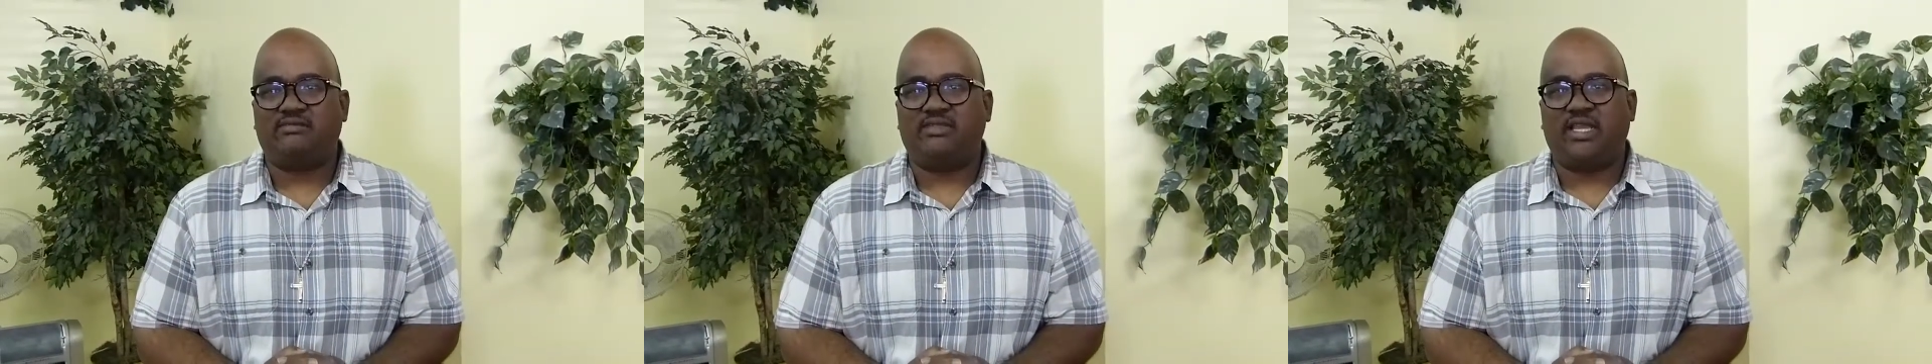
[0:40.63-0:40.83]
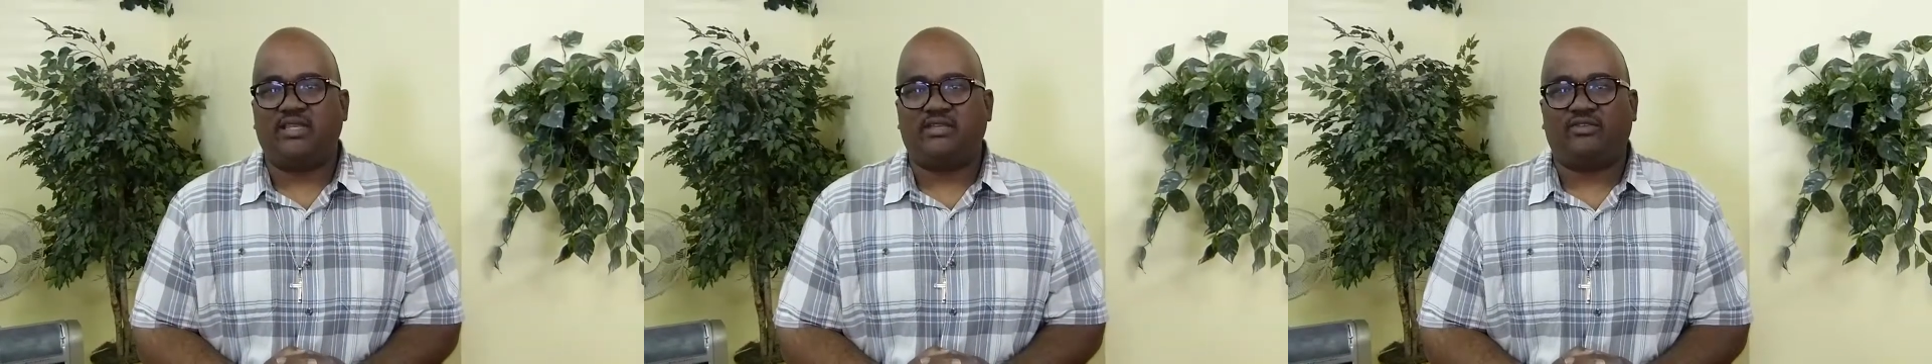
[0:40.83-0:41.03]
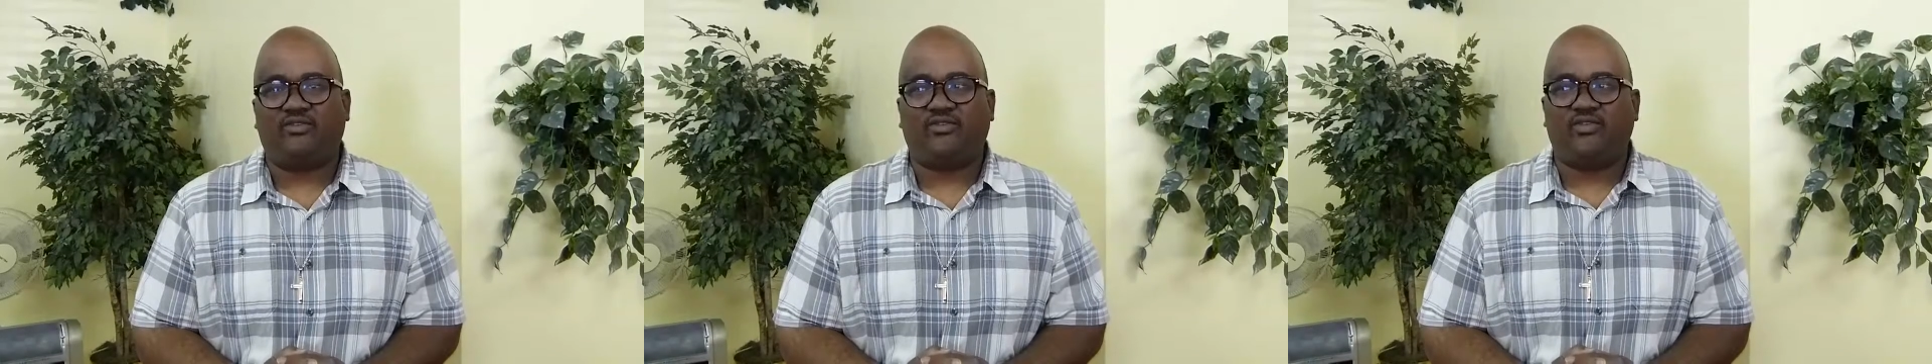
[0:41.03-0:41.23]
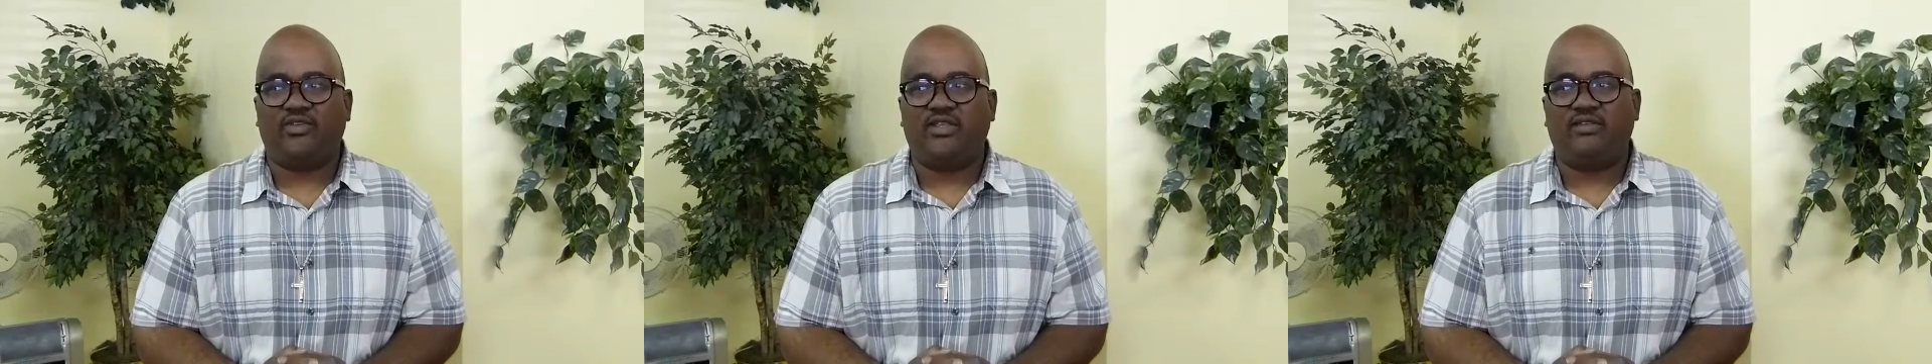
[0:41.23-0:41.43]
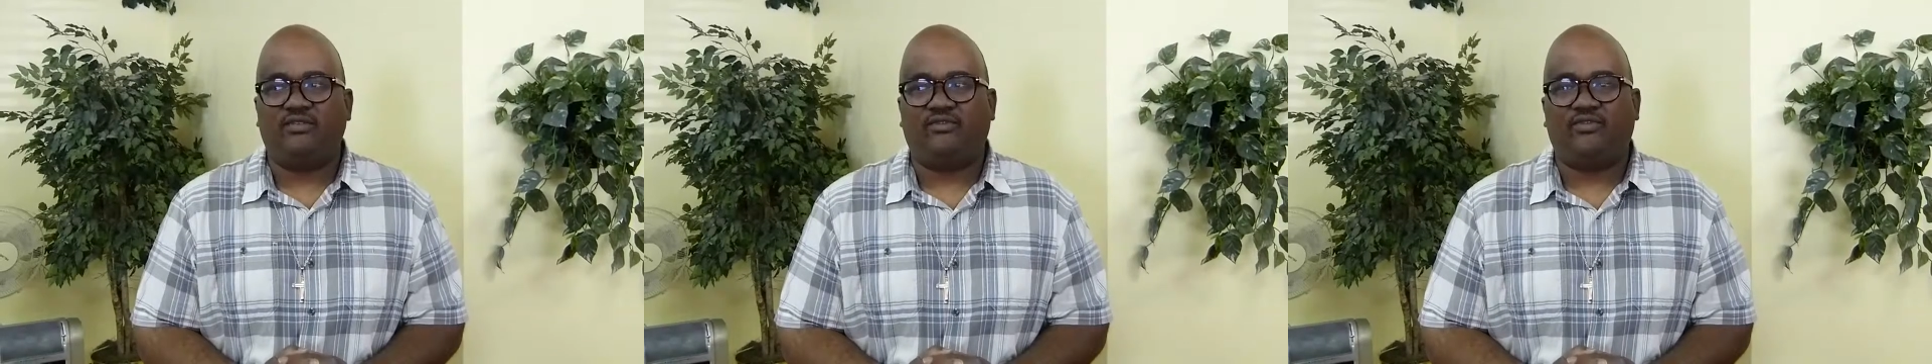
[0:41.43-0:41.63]
that is
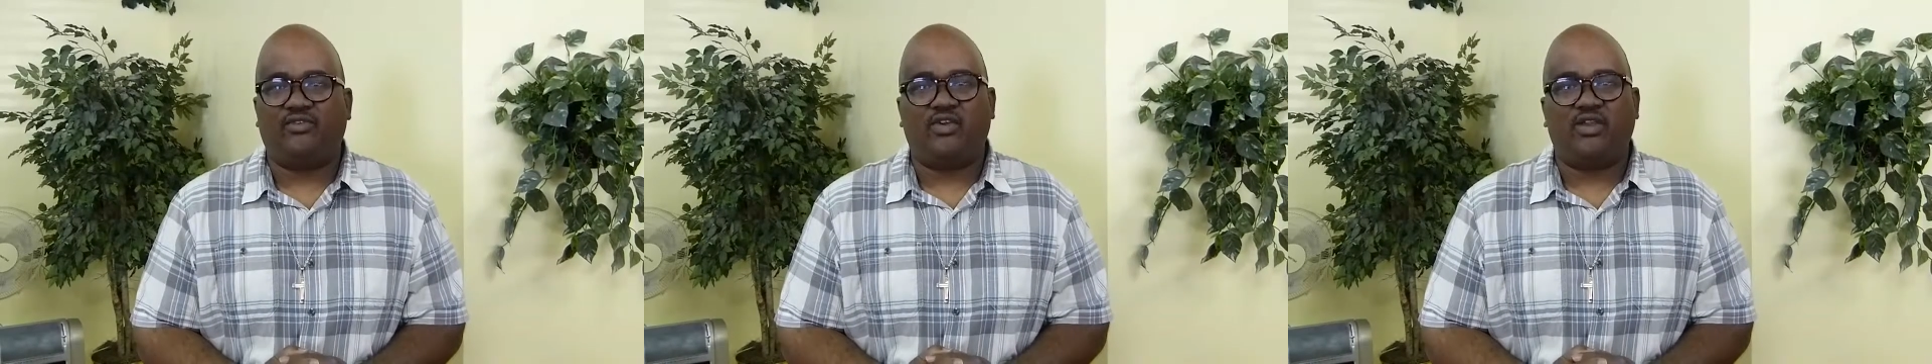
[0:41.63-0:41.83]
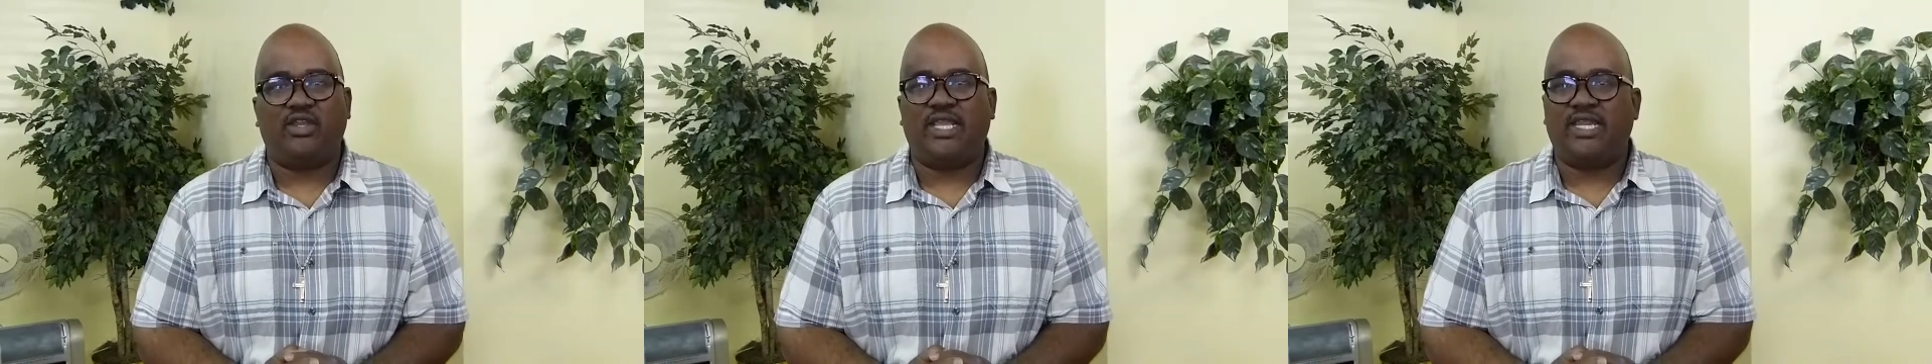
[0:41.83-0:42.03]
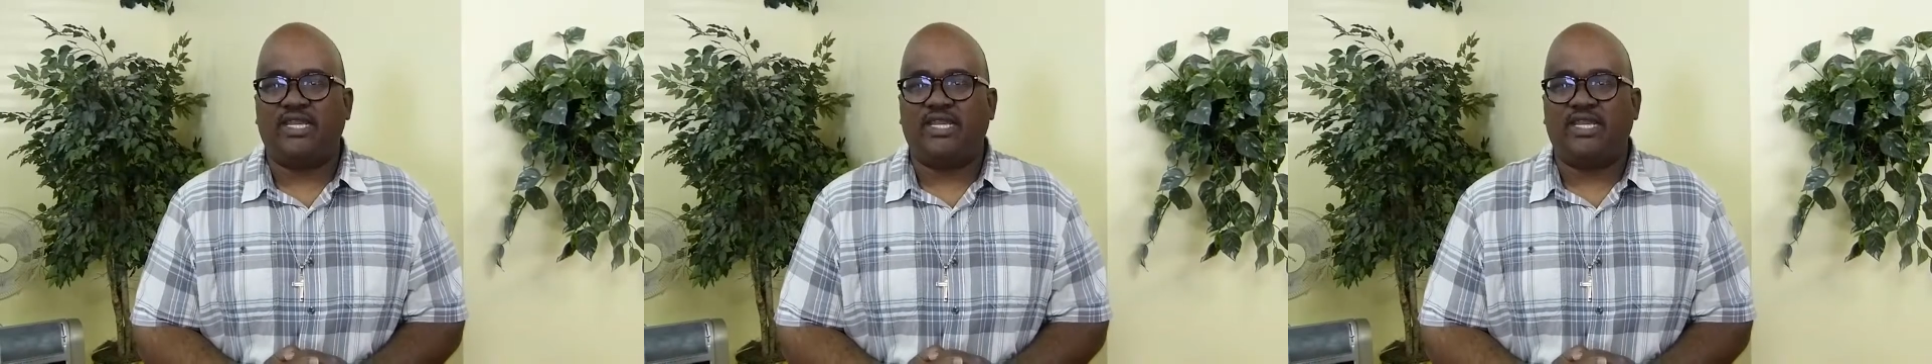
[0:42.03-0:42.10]
free for